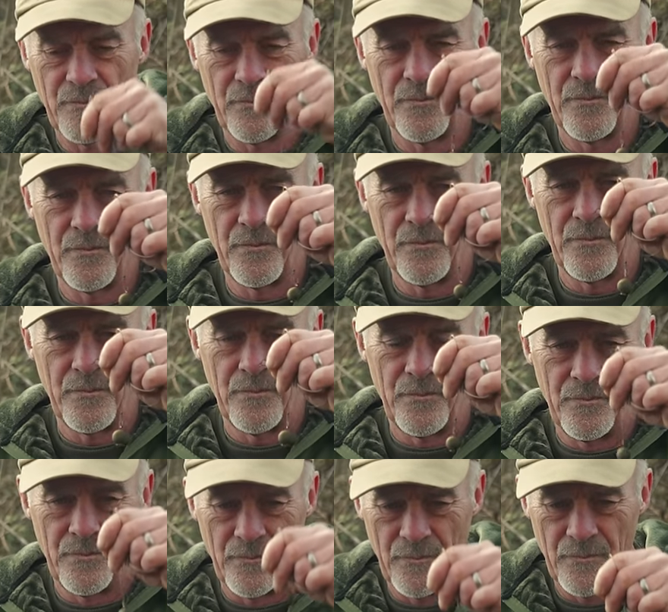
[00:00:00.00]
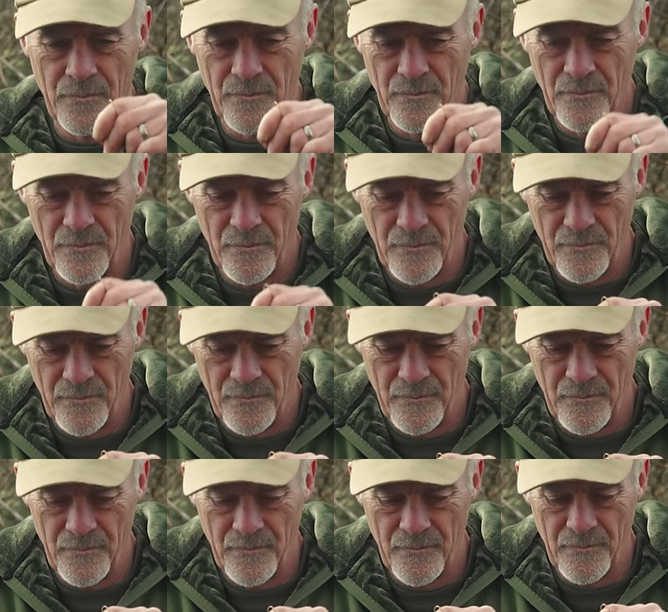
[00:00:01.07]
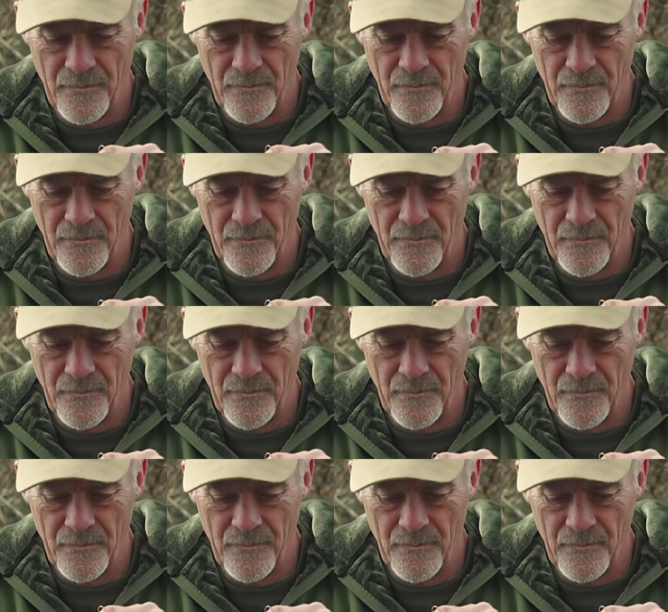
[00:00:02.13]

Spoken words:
(silence)